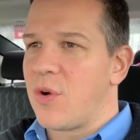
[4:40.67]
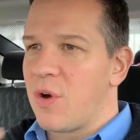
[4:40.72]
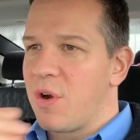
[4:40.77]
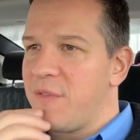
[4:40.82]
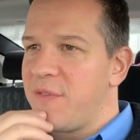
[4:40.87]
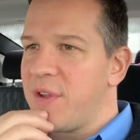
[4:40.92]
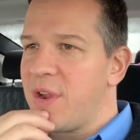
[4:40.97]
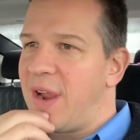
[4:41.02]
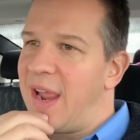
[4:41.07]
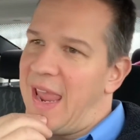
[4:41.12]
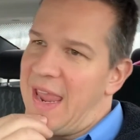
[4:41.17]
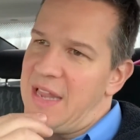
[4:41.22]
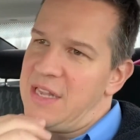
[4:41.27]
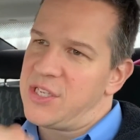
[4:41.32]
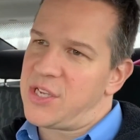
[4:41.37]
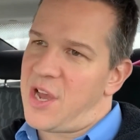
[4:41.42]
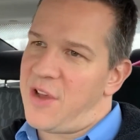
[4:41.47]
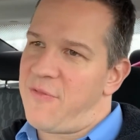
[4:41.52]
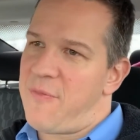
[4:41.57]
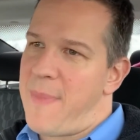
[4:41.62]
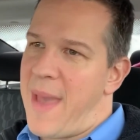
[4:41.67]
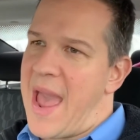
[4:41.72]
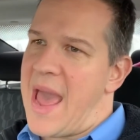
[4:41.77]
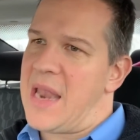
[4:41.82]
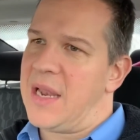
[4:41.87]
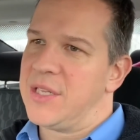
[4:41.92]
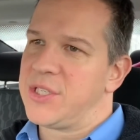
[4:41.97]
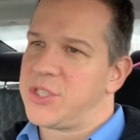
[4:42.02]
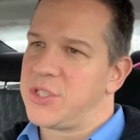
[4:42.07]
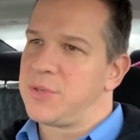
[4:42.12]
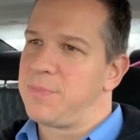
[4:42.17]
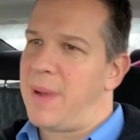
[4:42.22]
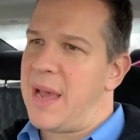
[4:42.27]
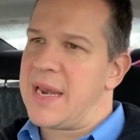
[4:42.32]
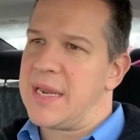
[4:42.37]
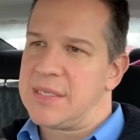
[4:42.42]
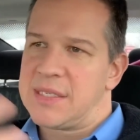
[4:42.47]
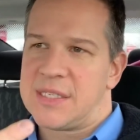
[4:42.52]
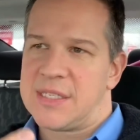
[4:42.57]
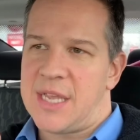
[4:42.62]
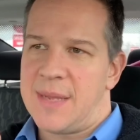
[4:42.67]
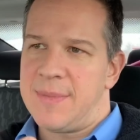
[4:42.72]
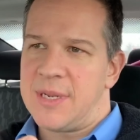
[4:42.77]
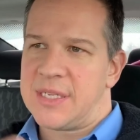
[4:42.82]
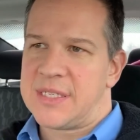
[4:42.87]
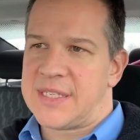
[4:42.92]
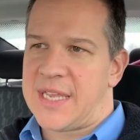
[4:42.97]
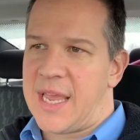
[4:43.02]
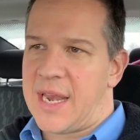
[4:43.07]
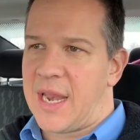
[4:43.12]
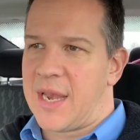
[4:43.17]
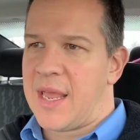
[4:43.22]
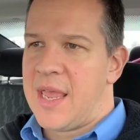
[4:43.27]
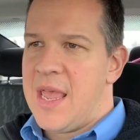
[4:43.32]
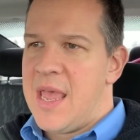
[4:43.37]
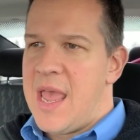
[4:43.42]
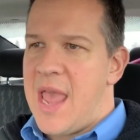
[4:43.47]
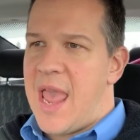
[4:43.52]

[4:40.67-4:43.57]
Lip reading: Or if your head's off balance, your body's subluxated